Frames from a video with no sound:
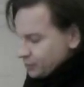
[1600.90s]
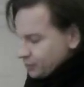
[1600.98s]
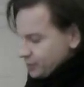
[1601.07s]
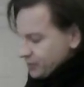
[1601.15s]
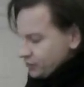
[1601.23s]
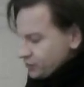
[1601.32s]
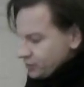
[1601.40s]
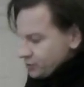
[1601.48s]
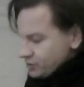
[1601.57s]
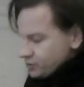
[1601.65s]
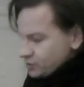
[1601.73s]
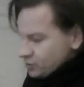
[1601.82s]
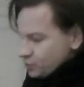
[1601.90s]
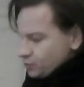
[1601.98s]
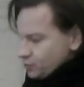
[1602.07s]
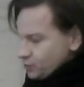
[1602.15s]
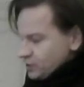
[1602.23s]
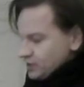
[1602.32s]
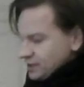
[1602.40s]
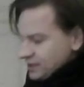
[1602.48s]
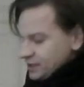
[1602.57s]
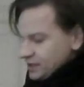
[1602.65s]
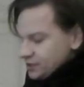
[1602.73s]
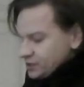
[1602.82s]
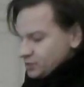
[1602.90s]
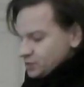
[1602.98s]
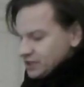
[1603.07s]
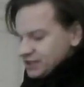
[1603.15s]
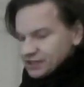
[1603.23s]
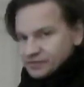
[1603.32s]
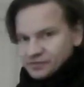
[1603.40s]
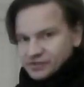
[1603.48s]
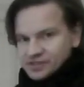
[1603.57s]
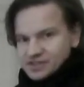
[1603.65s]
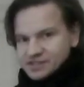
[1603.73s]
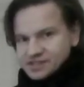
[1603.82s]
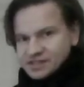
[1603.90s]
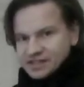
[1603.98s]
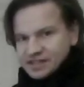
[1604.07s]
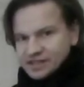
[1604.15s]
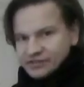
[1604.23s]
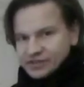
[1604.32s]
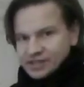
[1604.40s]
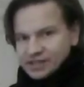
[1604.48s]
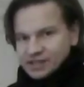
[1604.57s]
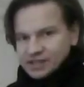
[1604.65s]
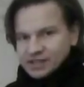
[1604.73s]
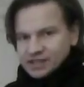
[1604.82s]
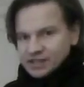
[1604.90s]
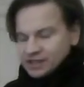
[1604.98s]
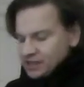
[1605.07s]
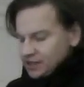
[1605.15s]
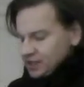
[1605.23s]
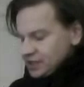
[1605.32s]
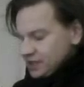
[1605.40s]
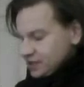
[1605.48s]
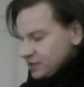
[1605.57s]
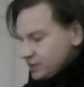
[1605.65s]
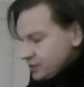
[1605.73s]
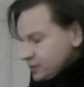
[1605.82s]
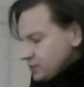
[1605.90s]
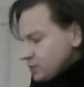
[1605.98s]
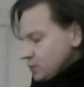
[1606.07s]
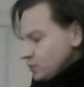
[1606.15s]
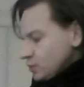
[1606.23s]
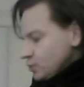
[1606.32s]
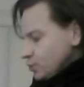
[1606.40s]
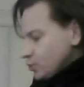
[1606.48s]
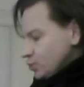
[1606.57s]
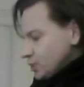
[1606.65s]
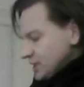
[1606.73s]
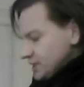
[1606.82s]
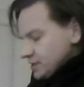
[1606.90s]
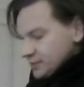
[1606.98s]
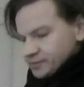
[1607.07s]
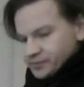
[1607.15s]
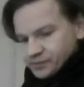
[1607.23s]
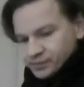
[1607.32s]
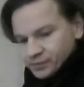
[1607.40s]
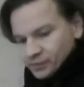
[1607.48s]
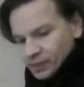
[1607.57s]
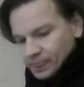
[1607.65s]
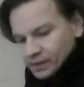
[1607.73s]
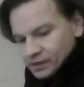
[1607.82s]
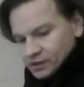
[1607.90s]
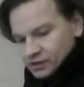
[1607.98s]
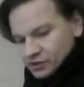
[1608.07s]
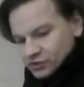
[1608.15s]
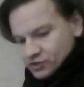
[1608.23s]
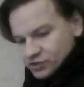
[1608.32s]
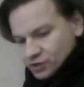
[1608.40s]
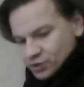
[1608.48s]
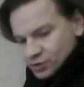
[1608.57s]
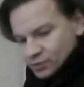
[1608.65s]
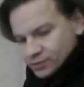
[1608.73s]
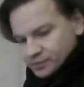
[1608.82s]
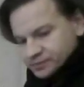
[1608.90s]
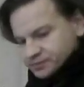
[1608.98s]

we just would like to have this area in one. So